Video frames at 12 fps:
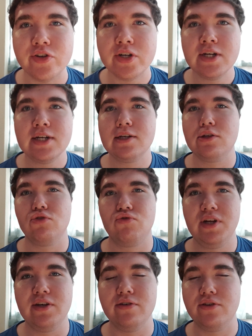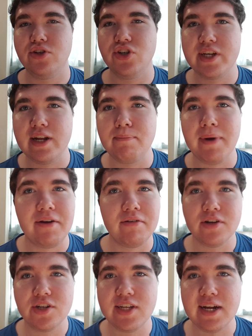So it was really good to just get a better
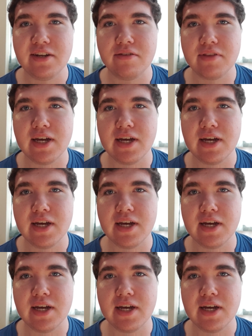understanding of